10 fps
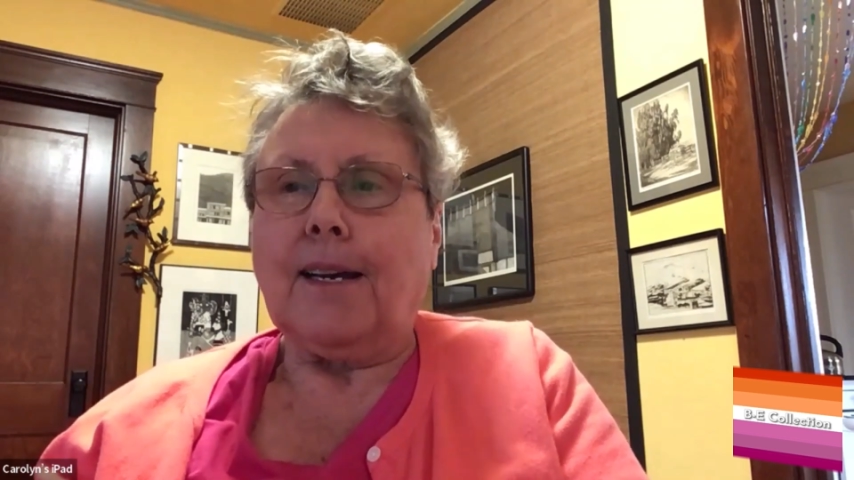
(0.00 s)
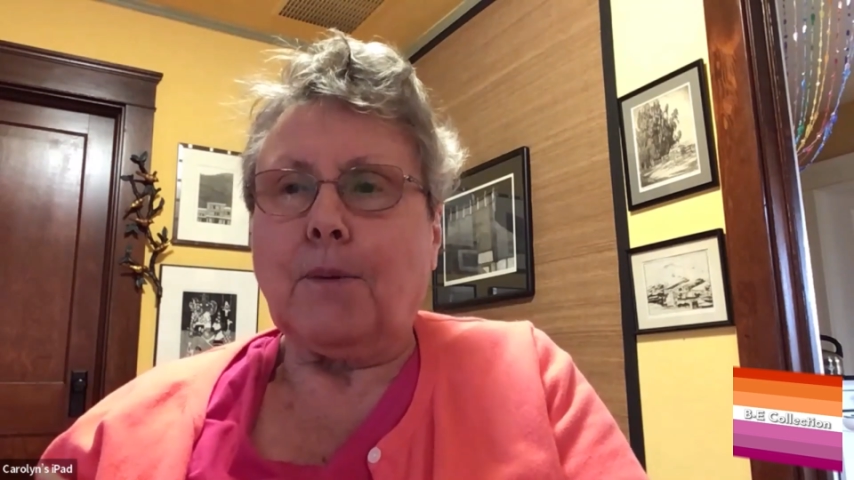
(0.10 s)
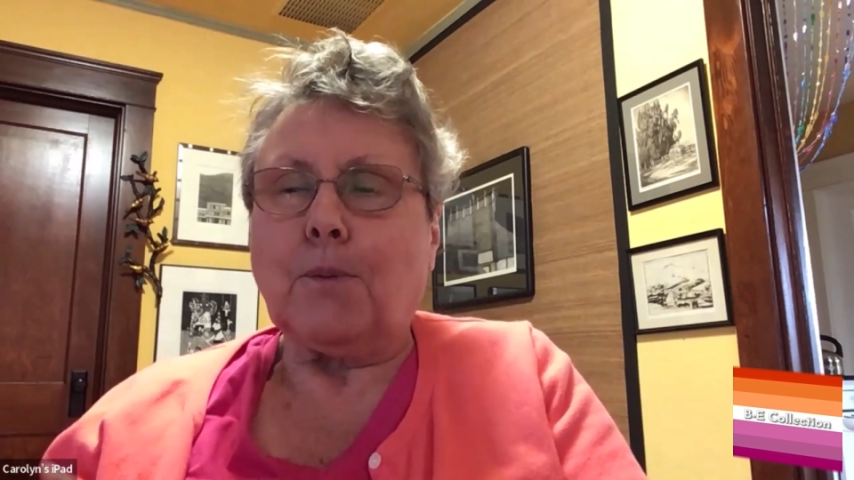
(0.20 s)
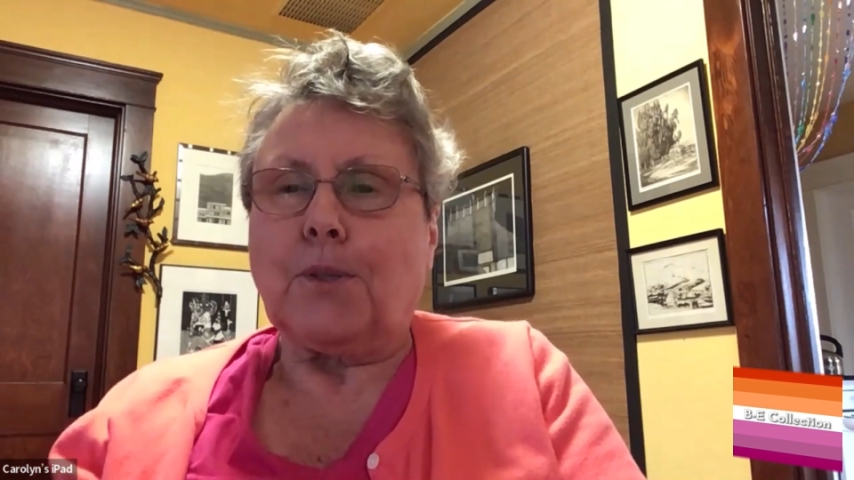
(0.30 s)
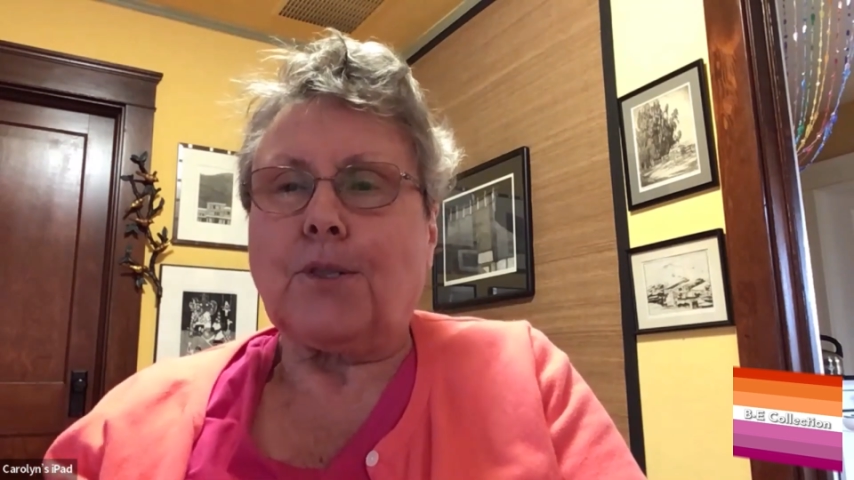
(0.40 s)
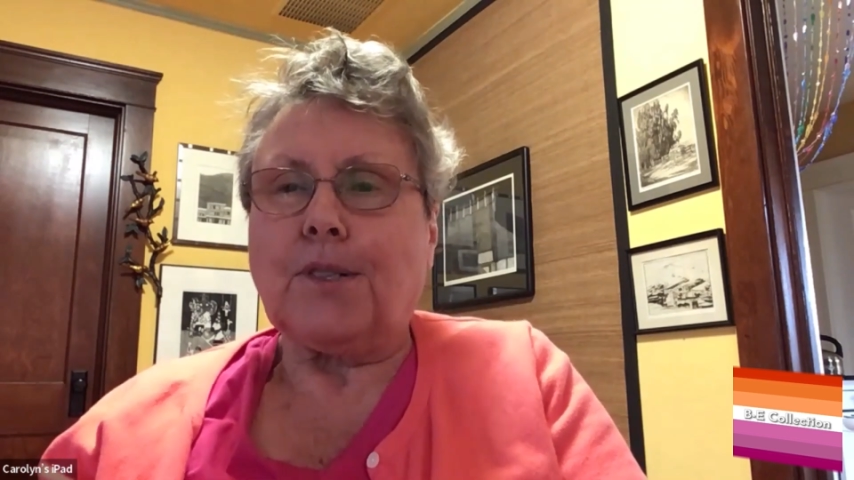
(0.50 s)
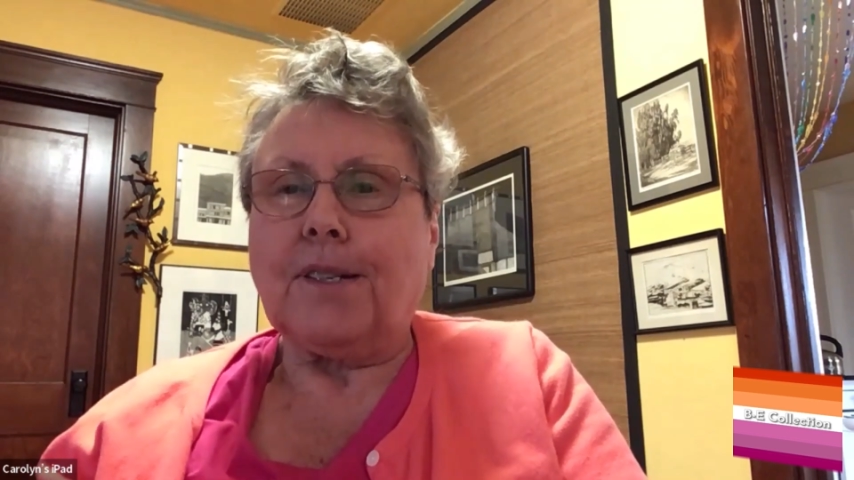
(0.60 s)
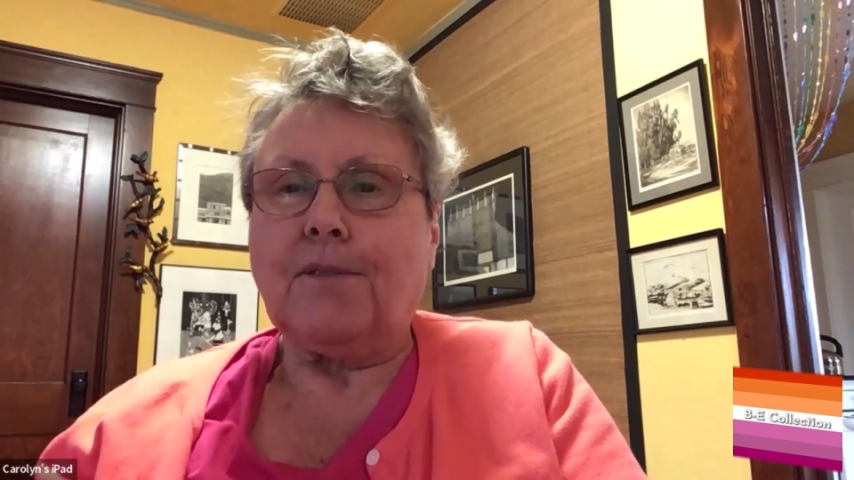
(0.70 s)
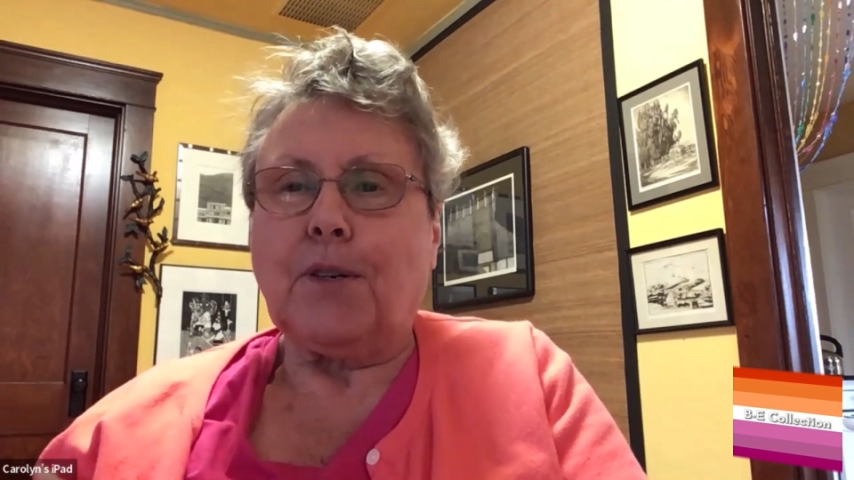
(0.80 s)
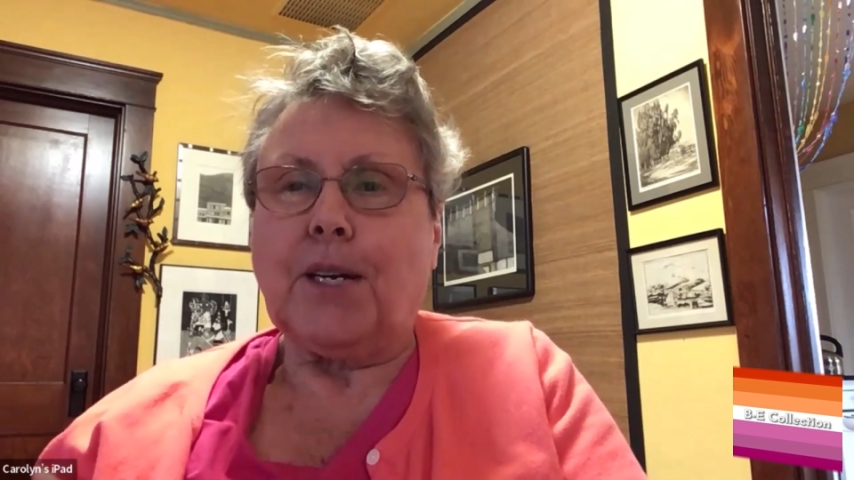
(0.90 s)
I was
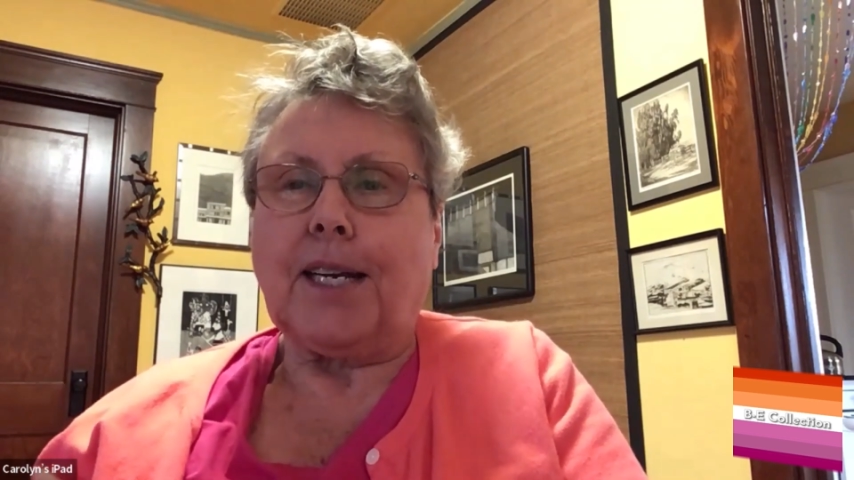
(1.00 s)
very